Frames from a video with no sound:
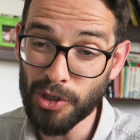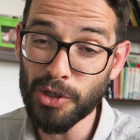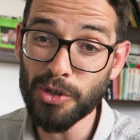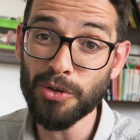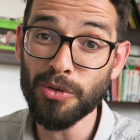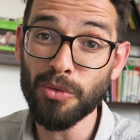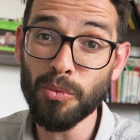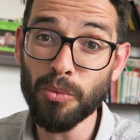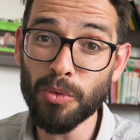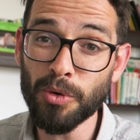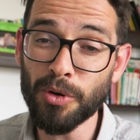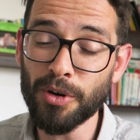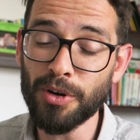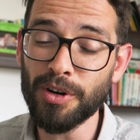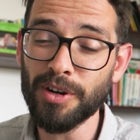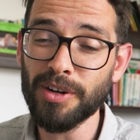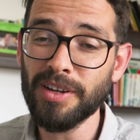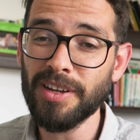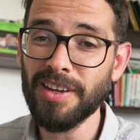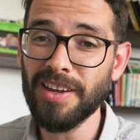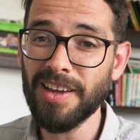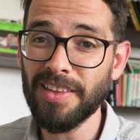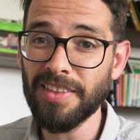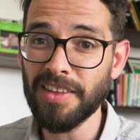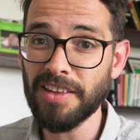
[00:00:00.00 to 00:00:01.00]
good
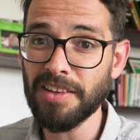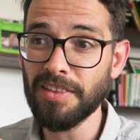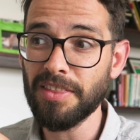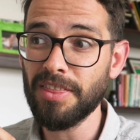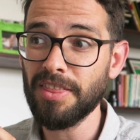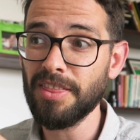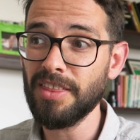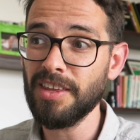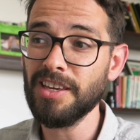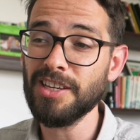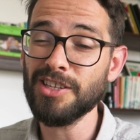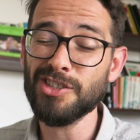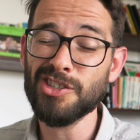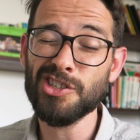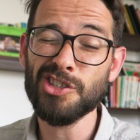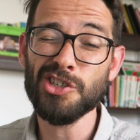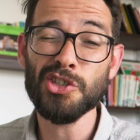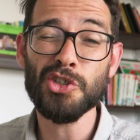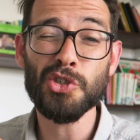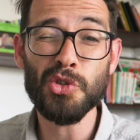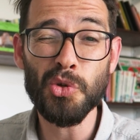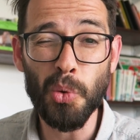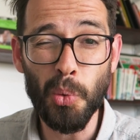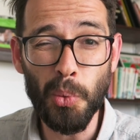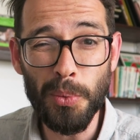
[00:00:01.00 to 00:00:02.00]
work and then things
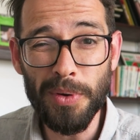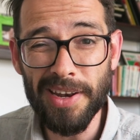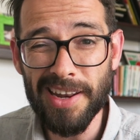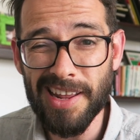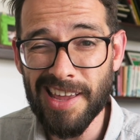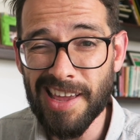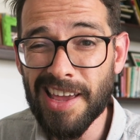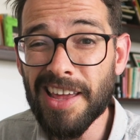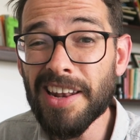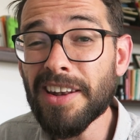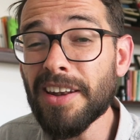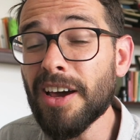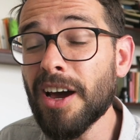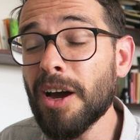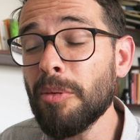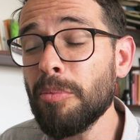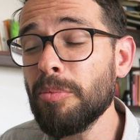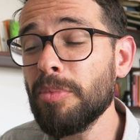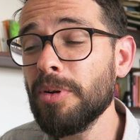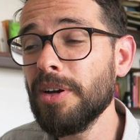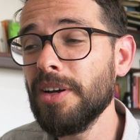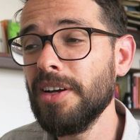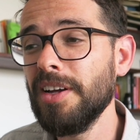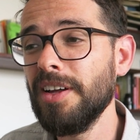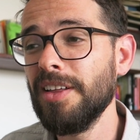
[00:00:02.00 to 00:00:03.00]
don't end
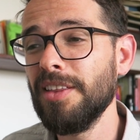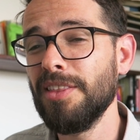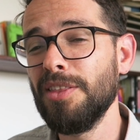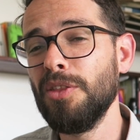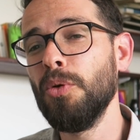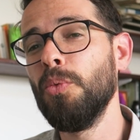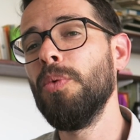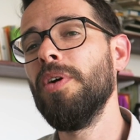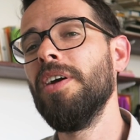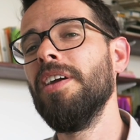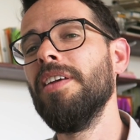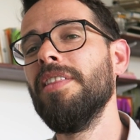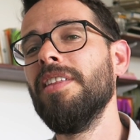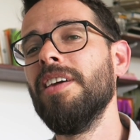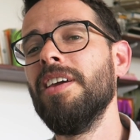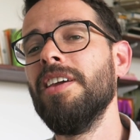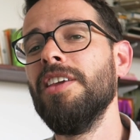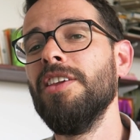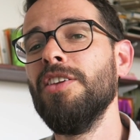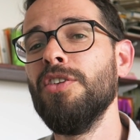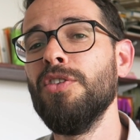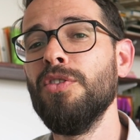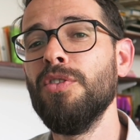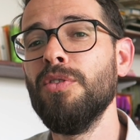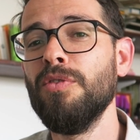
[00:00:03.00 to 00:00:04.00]
up the way
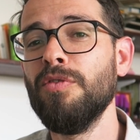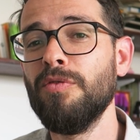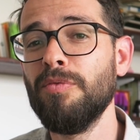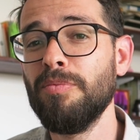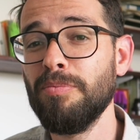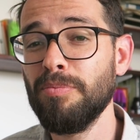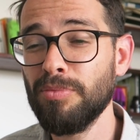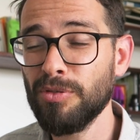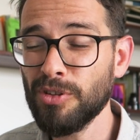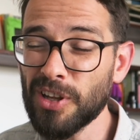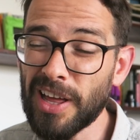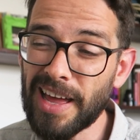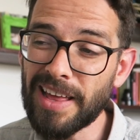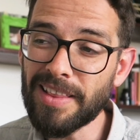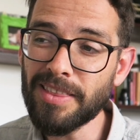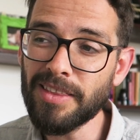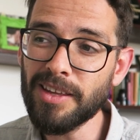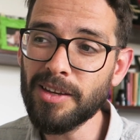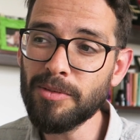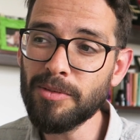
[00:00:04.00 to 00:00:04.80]
that you've planned